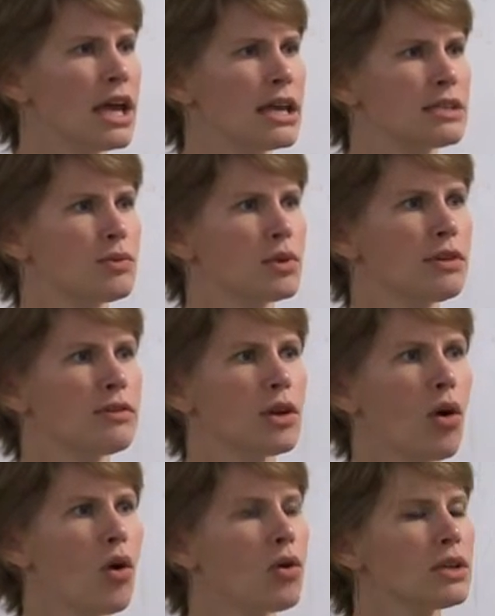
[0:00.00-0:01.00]
It's one of
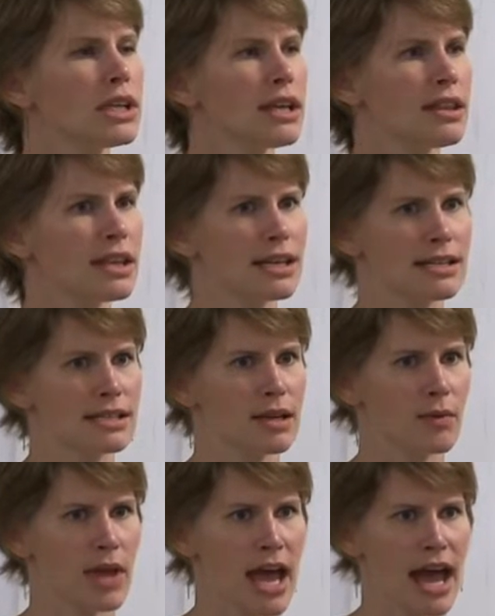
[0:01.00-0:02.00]
the only things
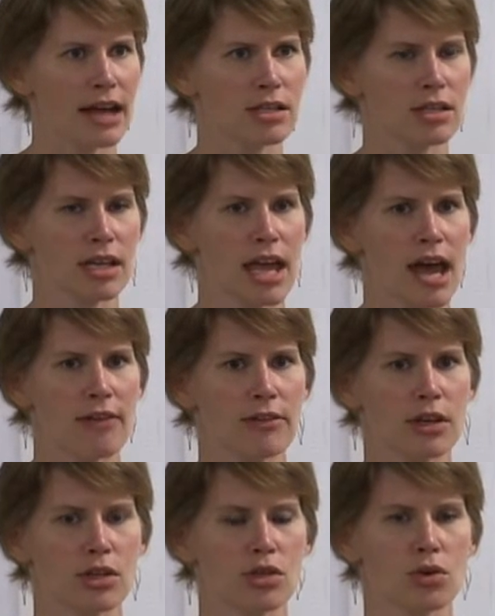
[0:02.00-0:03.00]
that we actually have
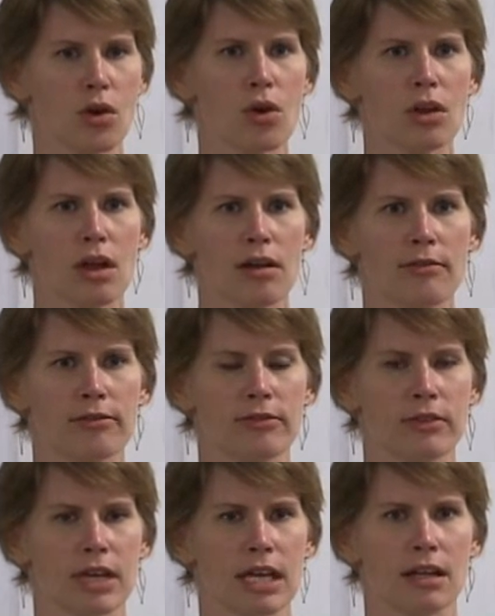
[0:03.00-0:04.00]
control
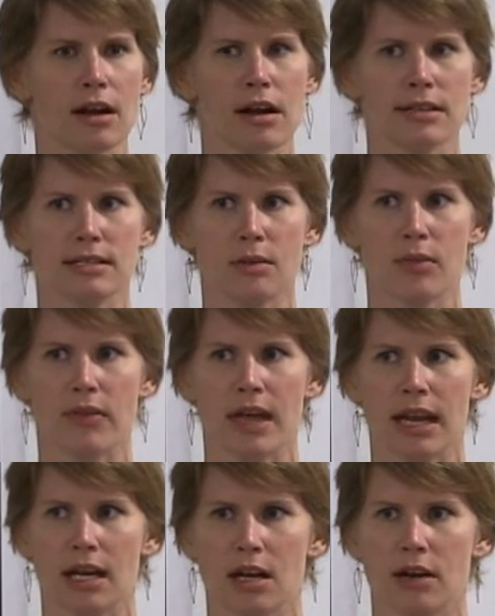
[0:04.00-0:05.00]
of in our
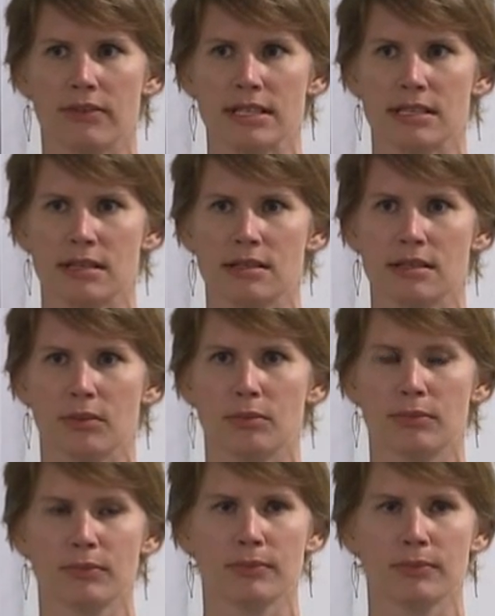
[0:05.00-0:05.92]
sympathetic nervous system.